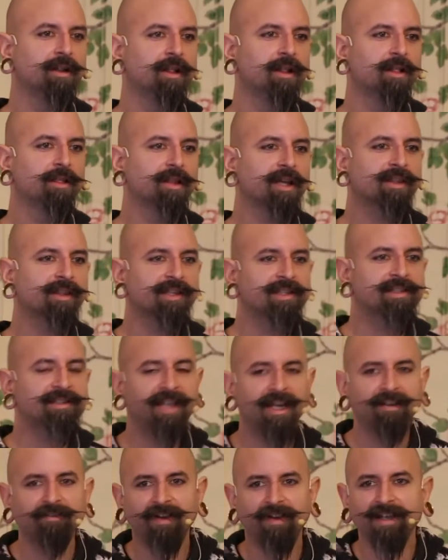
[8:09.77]
That the
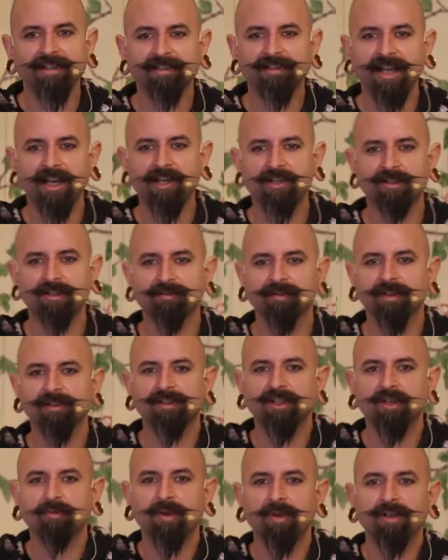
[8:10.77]
steadfast nature of this
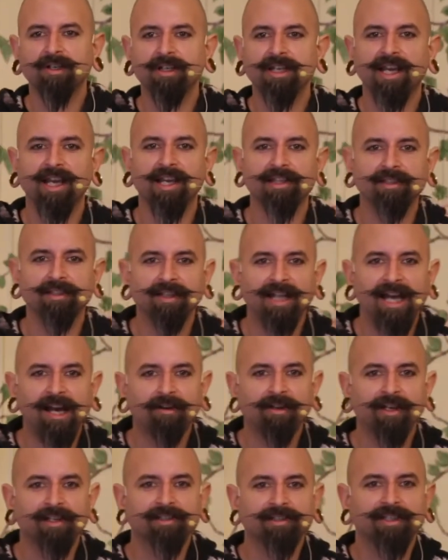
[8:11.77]
community has
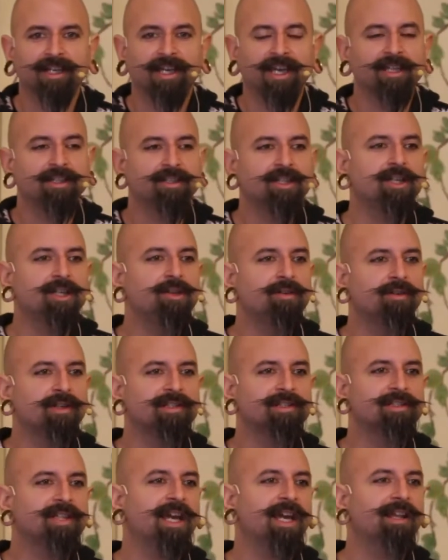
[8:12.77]
allowed us to continue to
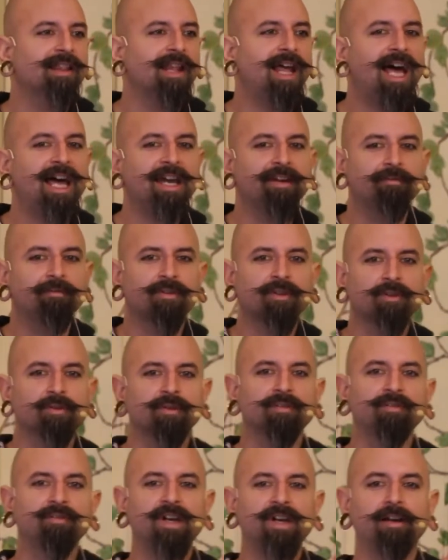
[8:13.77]
stay alive through
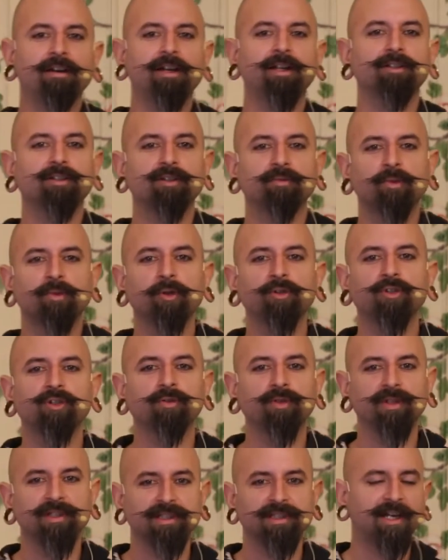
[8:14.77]
a very
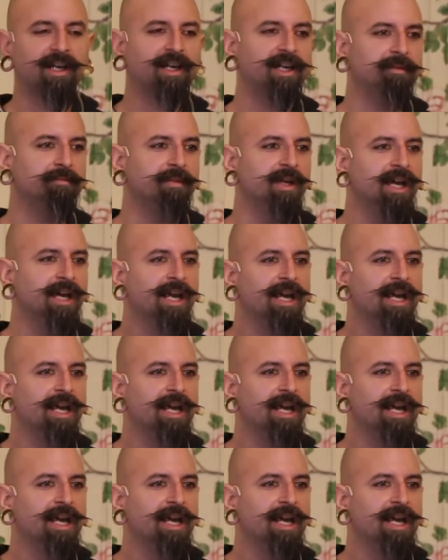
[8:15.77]
tumultuous time.